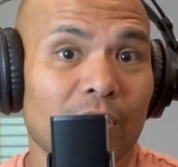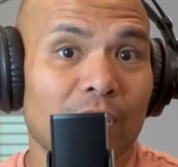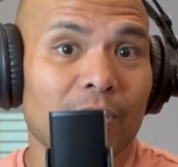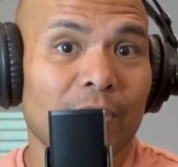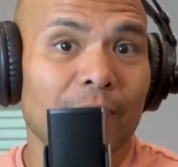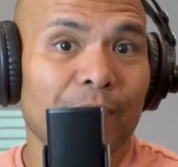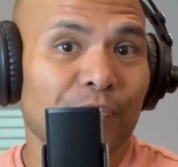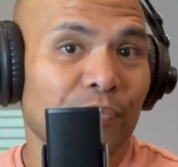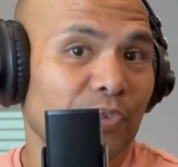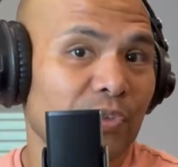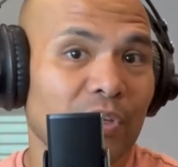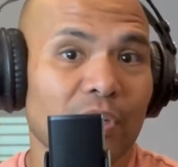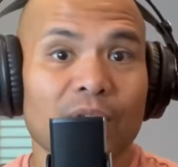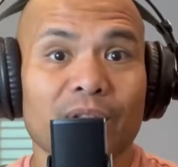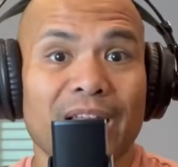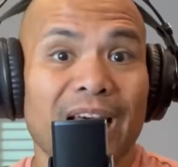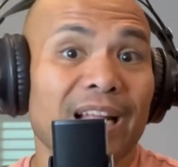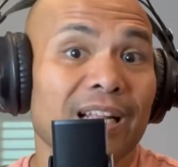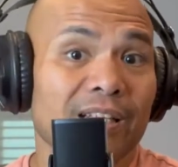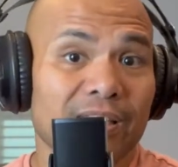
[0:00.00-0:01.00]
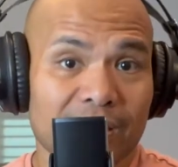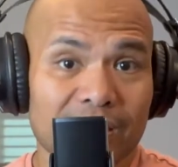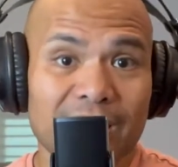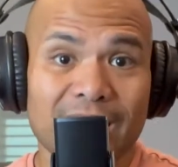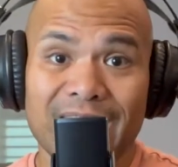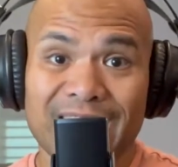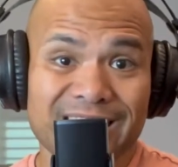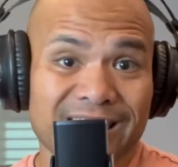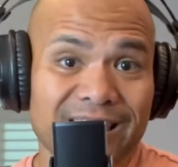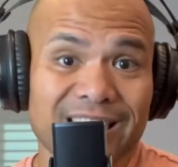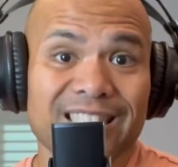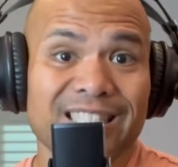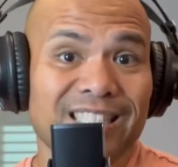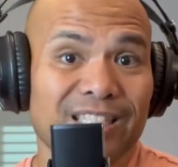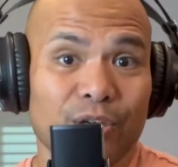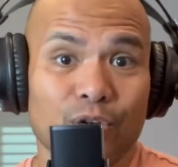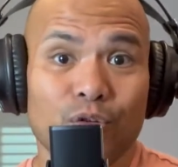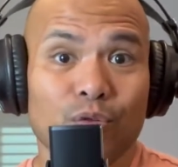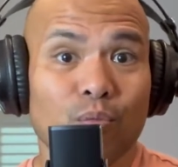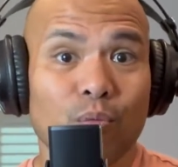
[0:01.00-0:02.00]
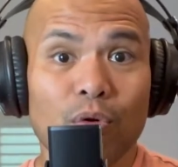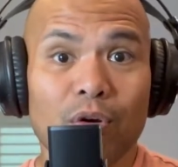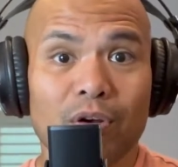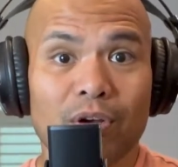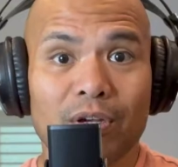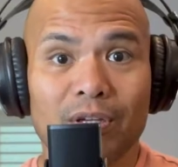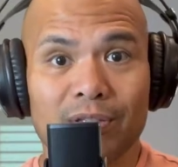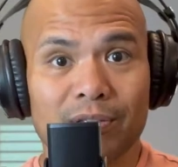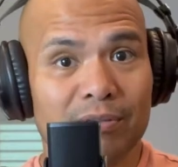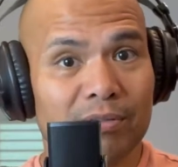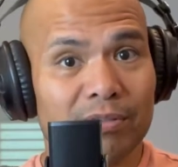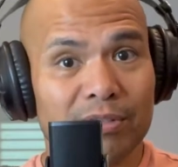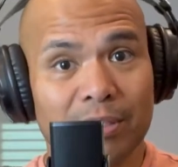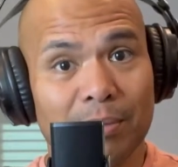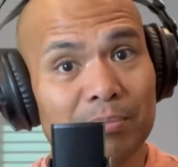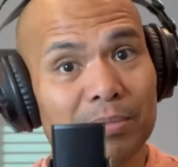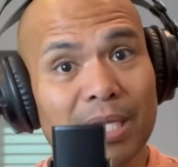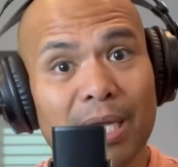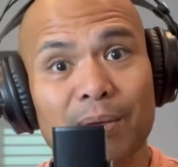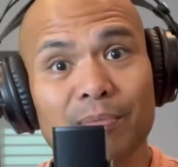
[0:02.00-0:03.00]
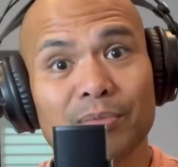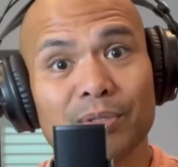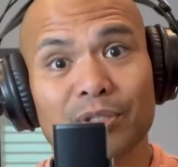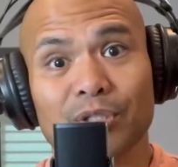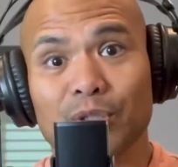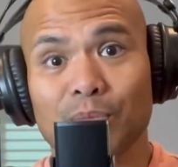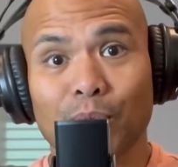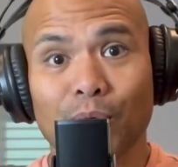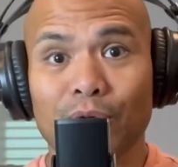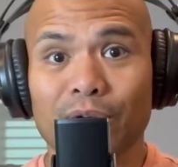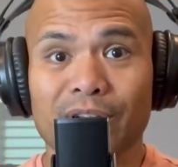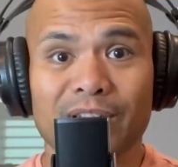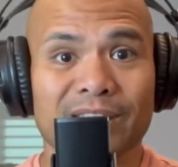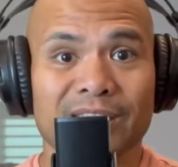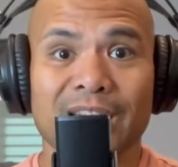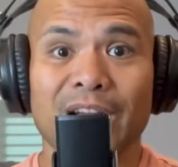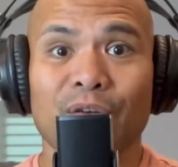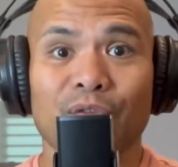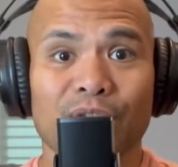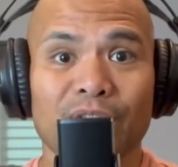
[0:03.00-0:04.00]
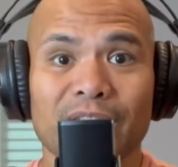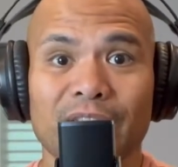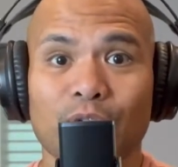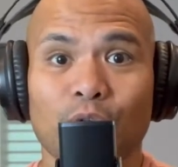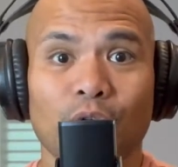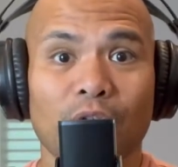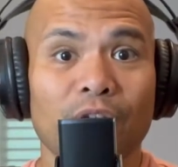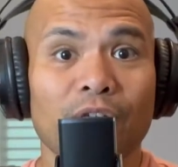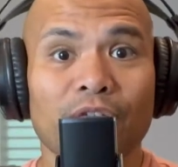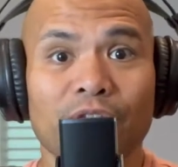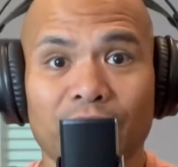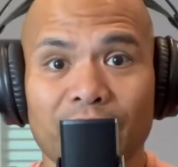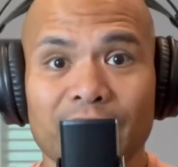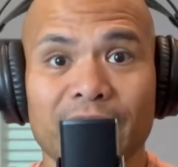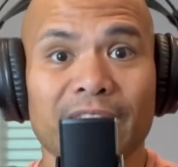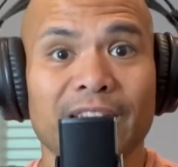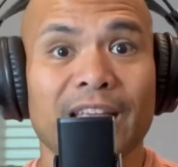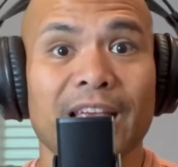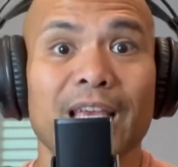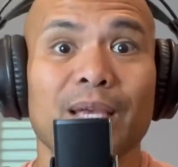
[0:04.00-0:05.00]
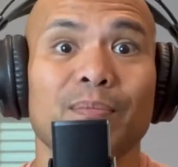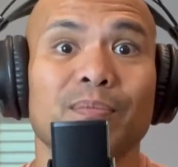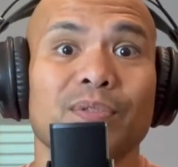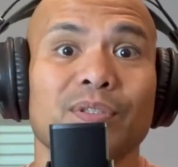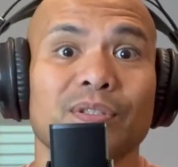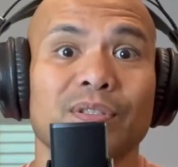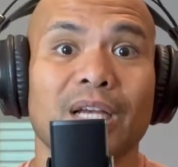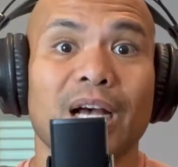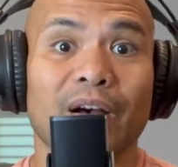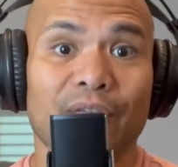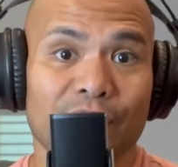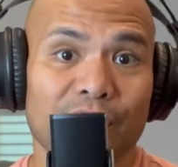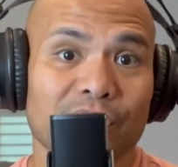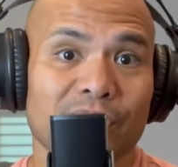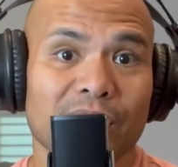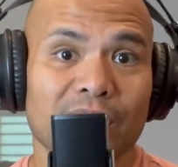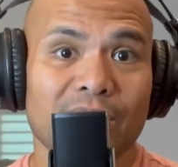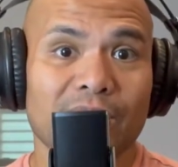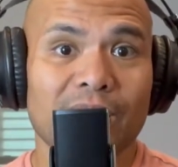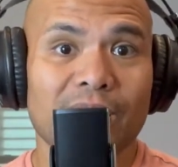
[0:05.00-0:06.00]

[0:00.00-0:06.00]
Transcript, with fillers: So that that's considered work. Sometimes a sport is not really all fun and games, obviously.